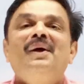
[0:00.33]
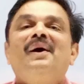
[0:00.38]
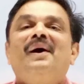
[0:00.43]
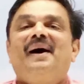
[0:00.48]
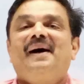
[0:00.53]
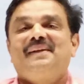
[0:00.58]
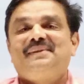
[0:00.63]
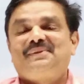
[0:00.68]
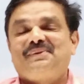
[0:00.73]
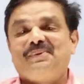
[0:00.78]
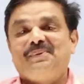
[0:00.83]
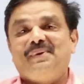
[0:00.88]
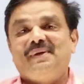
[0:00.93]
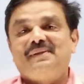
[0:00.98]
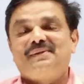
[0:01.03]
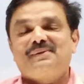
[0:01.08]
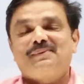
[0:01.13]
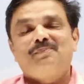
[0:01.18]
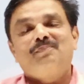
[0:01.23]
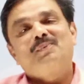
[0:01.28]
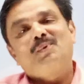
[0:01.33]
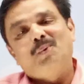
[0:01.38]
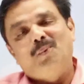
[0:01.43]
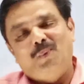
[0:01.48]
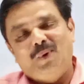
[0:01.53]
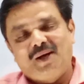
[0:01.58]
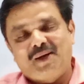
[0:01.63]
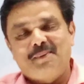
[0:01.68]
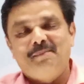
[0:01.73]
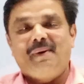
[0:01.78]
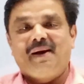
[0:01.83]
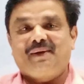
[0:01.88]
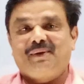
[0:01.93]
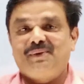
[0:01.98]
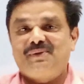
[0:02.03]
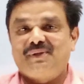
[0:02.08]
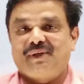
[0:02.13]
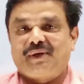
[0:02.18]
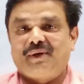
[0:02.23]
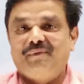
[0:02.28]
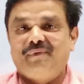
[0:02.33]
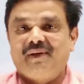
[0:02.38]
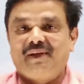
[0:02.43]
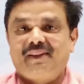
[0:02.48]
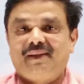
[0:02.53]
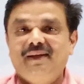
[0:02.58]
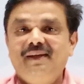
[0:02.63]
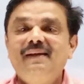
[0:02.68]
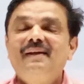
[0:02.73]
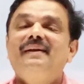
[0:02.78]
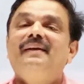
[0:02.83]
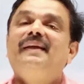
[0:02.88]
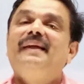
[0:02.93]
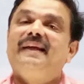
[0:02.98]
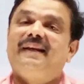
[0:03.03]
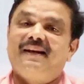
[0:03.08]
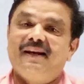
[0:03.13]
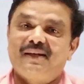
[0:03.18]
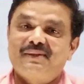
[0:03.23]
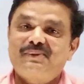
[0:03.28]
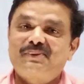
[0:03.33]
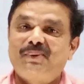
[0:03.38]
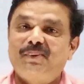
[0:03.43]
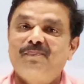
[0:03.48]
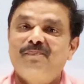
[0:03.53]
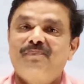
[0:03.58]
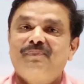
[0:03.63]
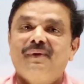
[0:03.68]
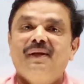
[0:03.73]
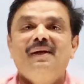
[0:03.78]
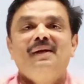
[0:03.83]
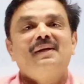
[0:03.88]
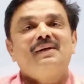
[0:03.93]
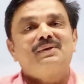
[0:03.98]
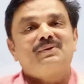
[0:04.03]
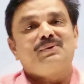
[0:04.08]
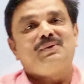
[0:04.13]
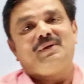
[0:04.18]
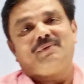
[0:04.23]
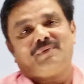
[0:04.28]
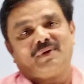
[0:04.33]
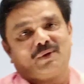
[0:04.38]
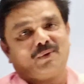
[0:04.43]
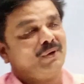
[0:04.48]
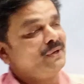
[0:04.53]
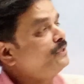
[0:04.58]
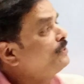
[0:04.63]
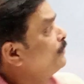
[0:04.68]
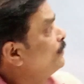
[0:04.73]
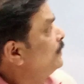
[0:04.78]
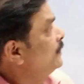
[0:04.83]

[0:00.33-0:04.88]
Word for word: Hi students, welcome back to Chakravarthy e-classroom. Today we are going to